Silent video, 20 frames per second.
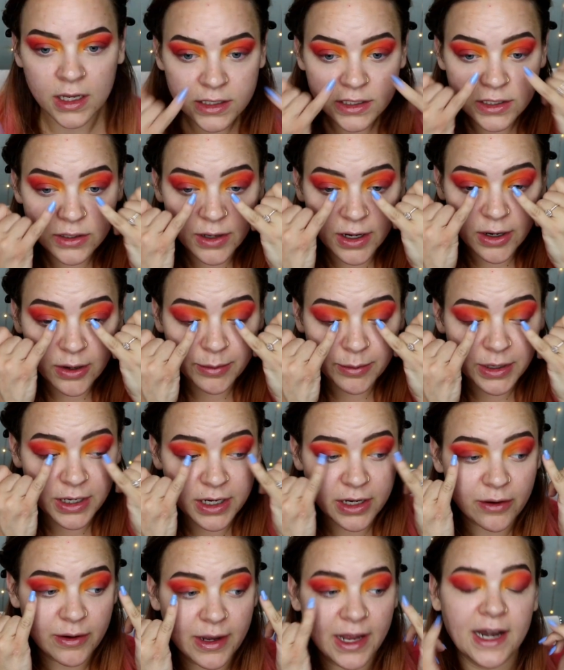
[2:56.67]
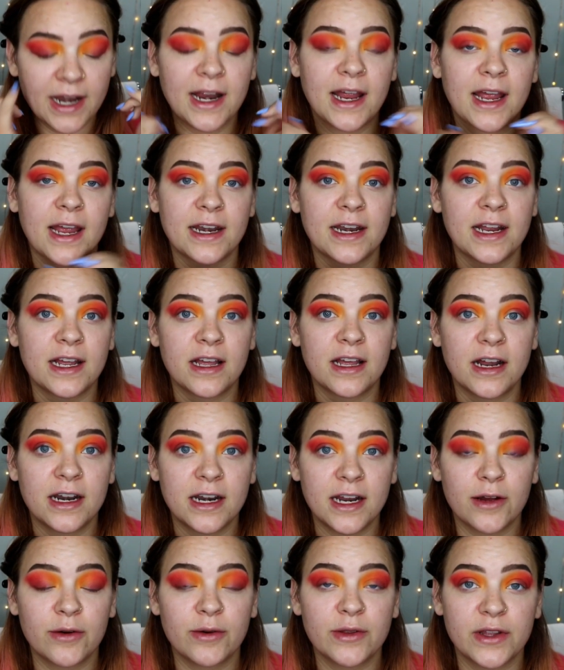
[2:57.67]
So now I'm gonna go ahead and cut
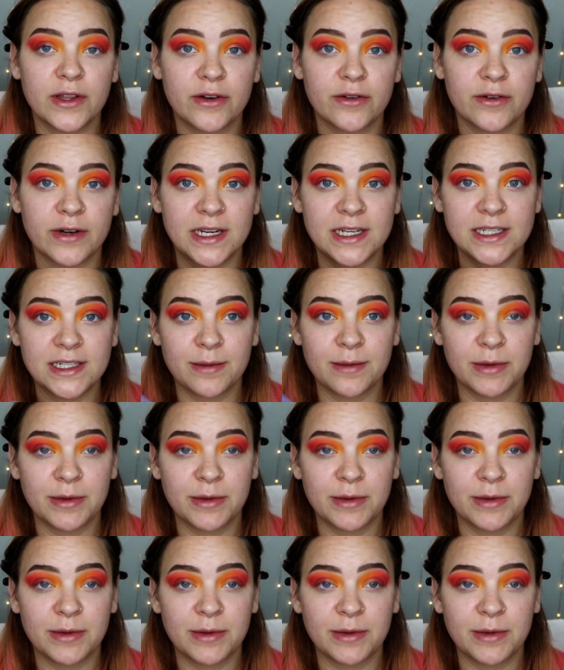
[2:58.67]
out the crease.